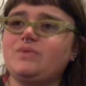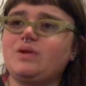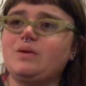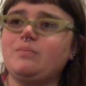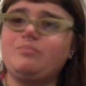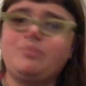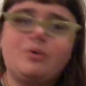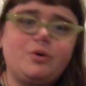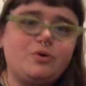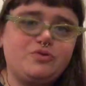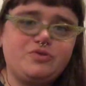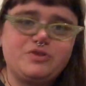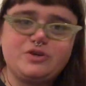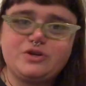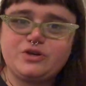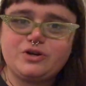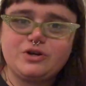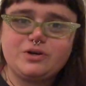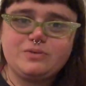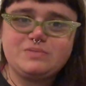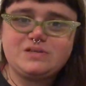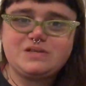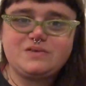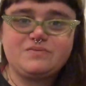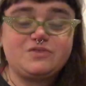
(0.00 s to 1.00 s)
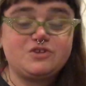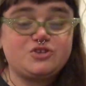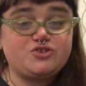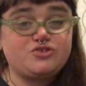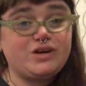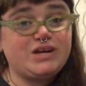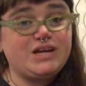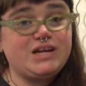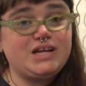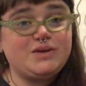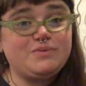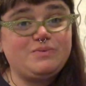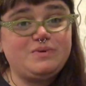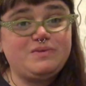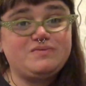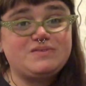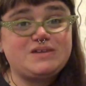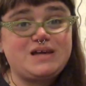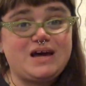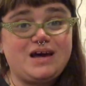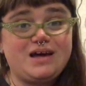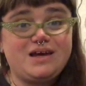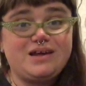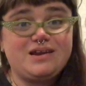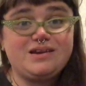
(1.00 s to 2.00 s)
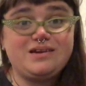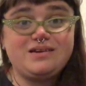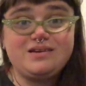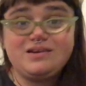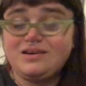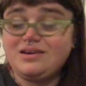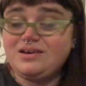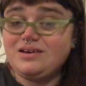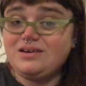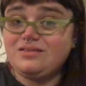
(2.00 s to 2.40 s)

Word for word: both in terms of the training we've done,